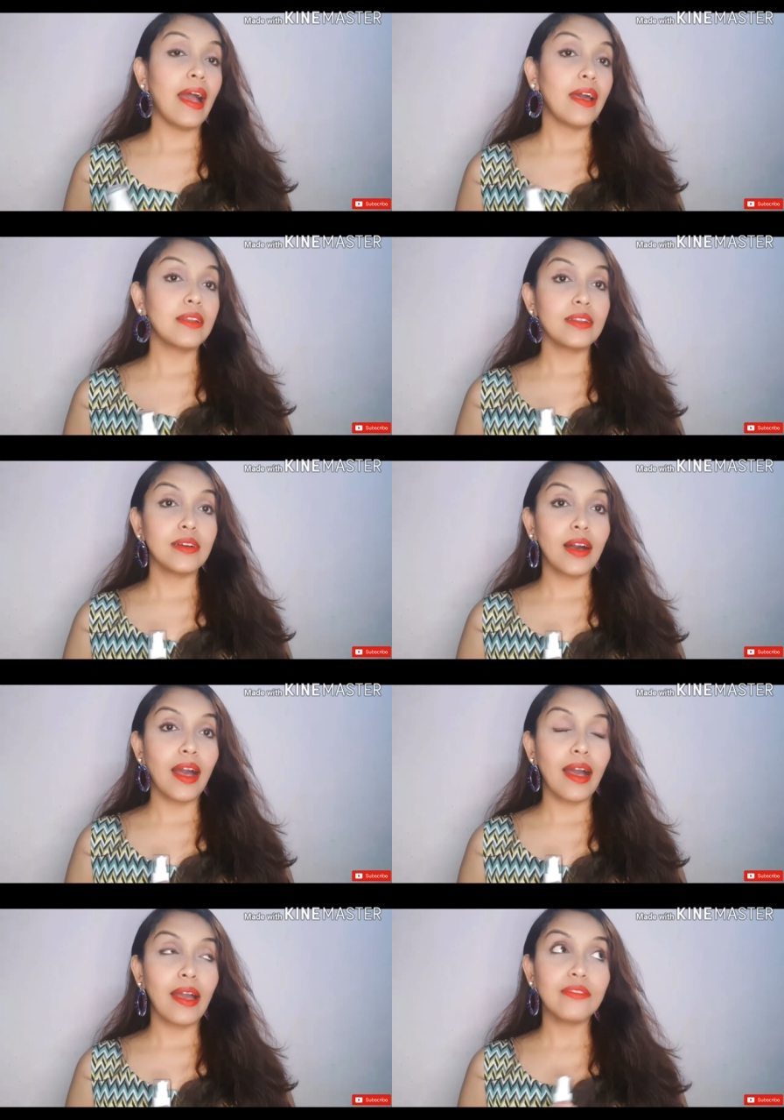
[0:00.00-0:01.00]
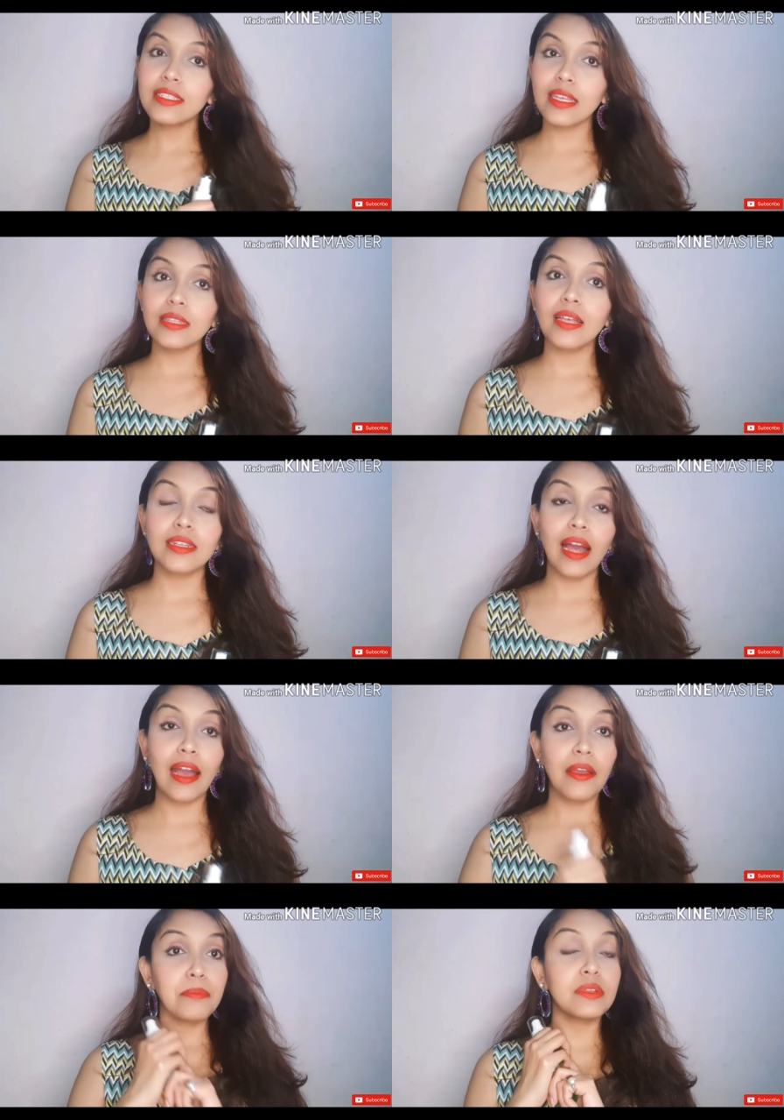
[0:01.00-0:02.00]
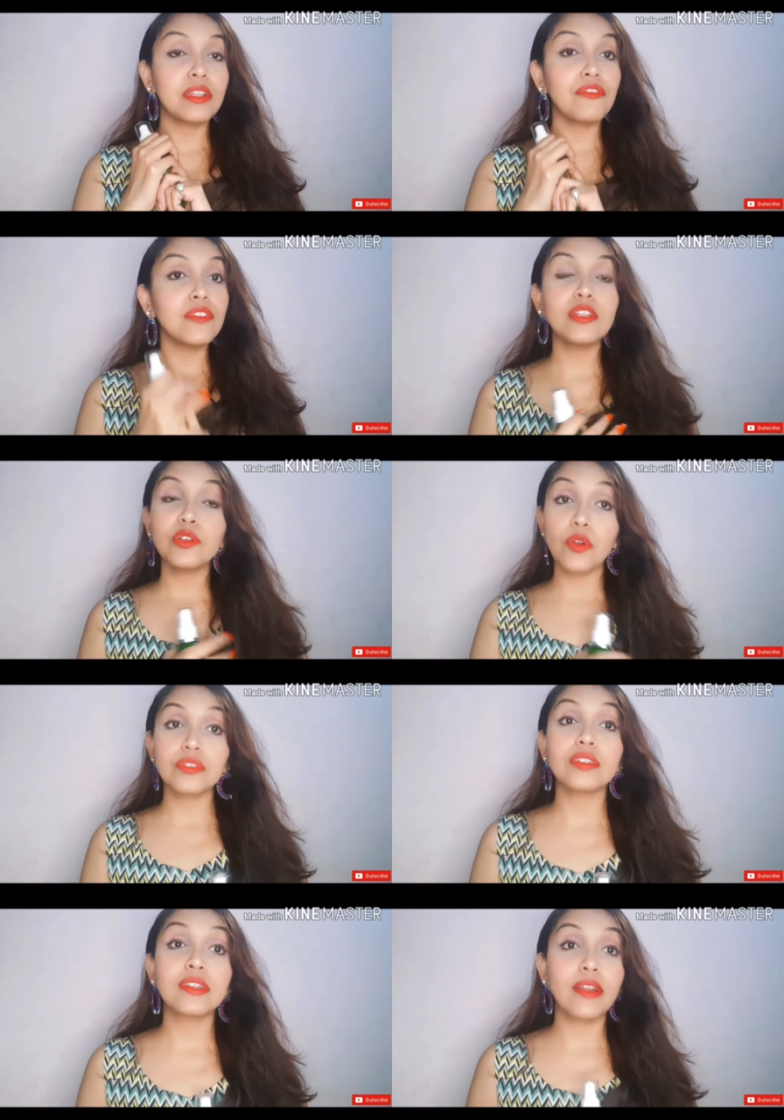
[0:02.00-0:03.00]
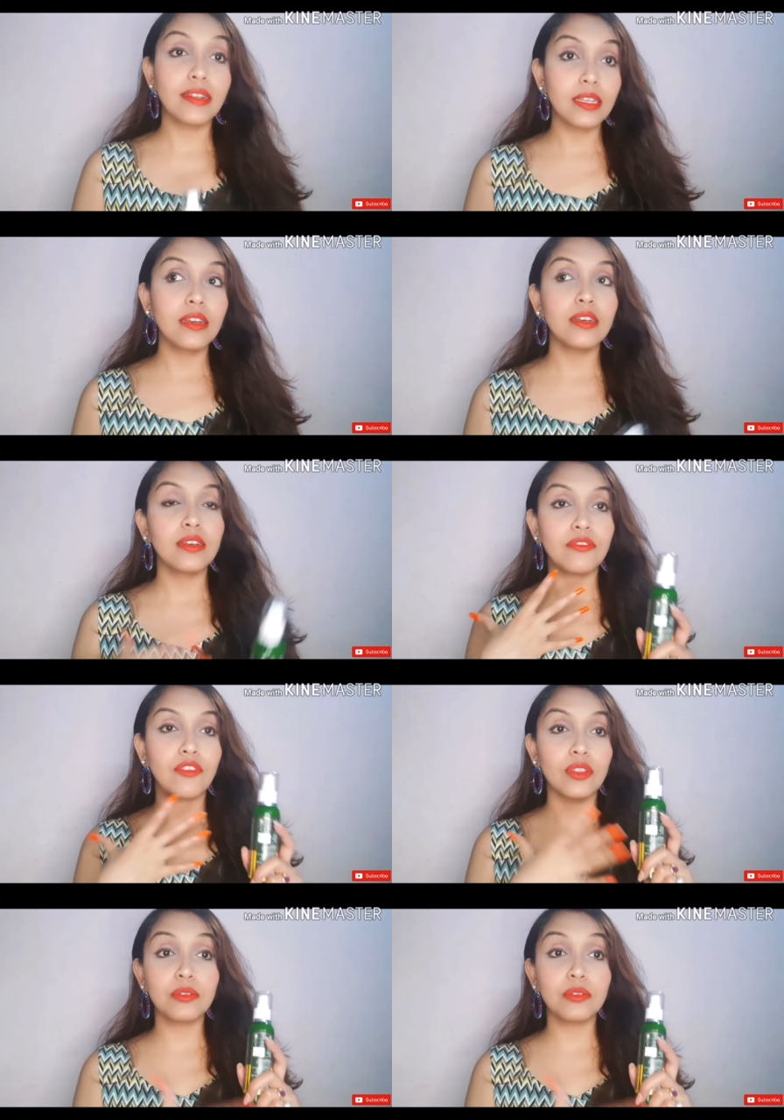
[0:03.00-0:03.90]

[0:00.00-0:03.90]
and I will say that I am definitely not regretting For this